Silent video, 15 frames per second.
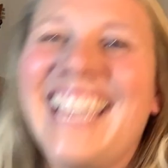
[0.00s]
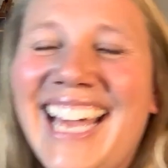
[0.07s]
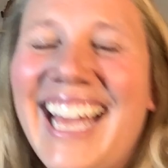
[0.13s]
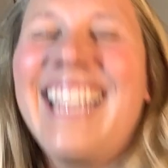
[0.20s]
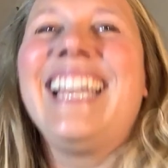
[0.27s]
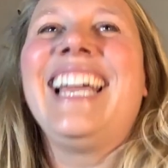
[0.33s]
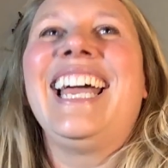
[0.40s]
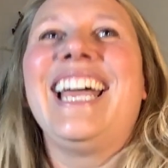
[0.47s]

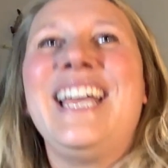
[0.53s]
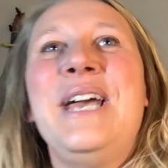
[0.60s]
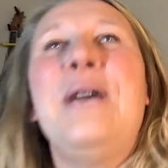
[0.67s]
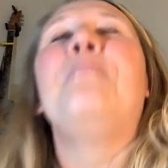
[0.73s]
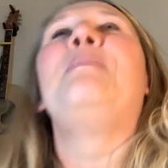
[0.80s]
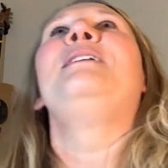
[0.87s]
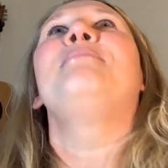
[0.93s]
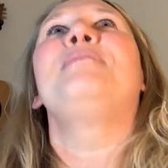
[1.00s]
Yeah.
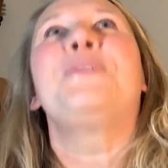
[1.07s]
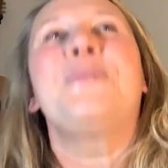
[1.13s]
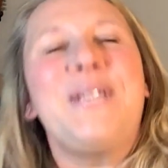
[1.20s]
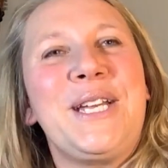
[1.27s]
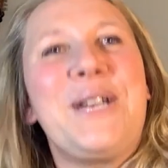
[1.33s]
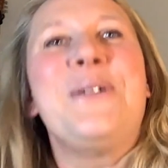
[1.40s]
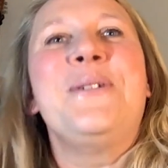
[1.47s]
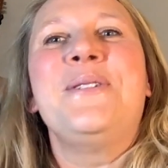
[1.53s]
But it was
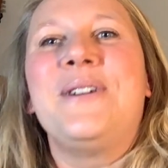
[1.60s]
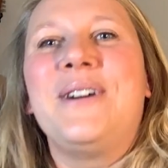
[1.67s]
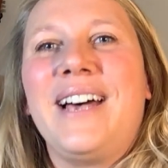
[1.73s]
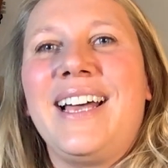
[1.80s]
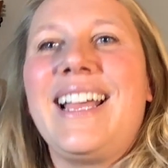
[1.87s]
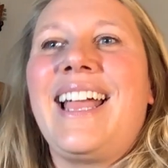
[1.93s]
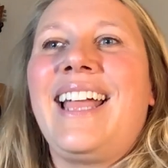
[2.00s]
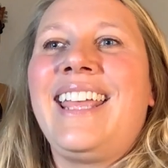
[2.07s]
really cool.
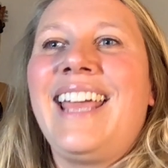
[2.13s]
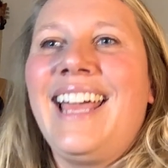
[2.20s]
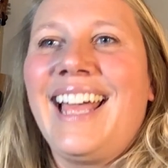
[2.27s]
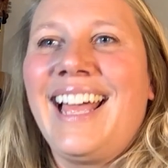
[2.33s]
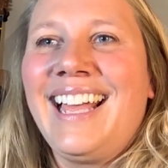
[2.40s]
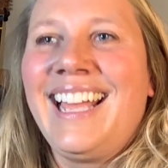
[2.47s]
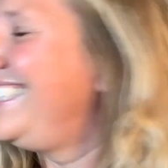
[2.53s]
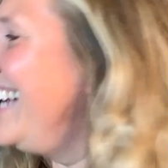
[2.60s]

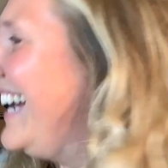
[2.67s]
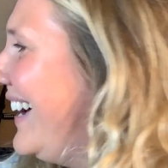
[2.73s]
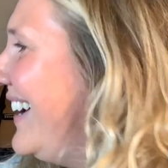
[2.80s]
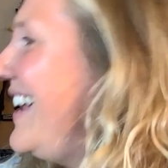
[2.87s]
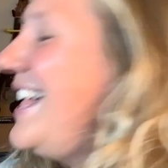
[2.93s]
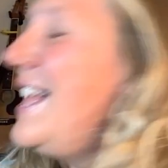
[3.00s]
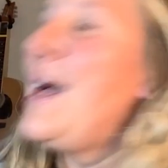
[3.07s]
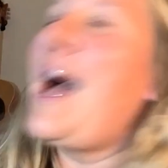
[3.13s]
Yeah. So
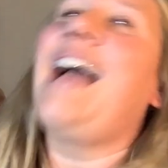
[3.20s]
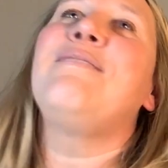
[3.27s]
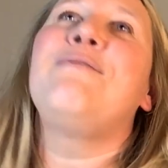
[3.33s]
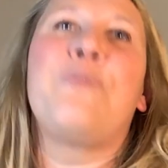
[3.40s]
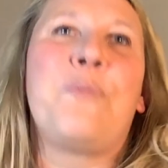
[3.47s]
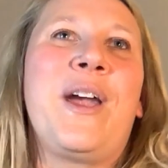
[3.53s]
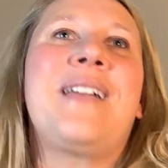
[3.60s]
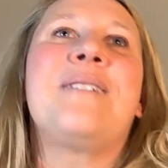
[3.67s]
I
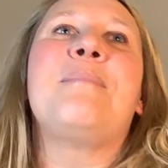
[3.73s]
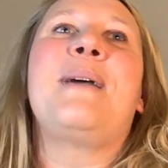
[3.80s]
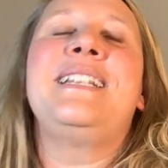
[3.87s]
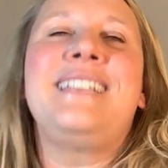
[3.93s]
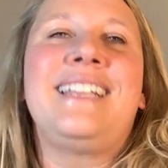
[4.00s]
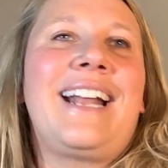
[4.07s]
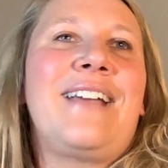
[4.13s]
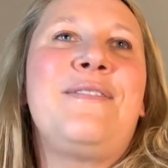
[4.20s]

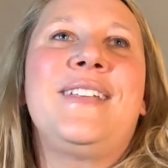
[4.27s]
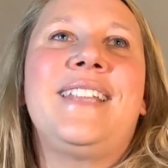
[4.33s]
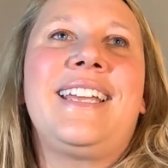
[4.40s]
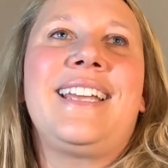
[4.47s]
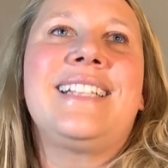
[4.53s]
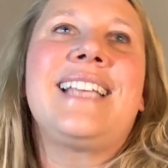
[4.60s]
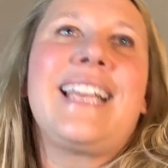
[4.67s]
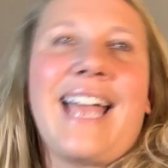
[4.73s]
recommend it. I feel
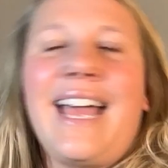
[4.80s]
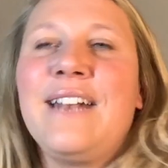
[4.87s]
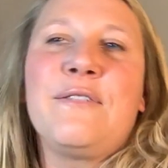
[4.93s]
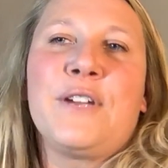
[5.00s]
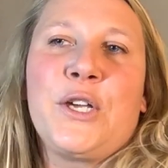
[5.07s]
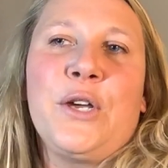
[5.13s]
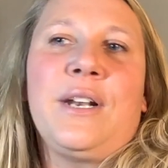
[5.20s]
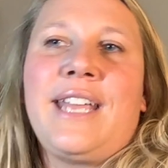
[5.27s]
like it's like kind
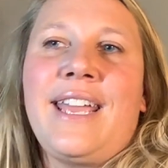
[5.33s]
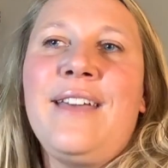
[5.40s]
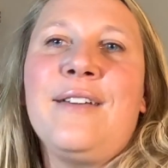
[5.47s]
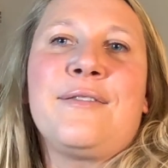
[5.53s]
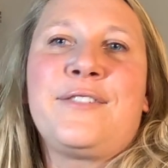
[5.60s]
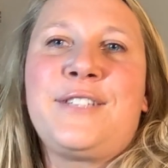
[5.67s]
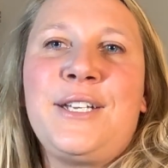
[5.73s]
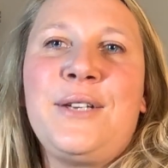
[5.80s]
of a good
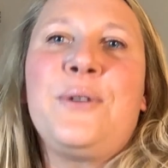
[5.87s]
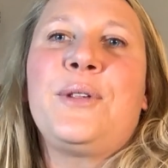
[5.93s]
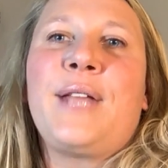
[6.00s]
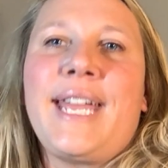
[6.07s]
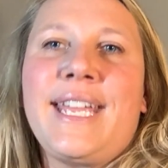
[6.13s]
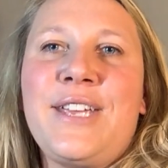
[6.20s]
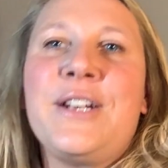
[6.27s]
gift too. Like,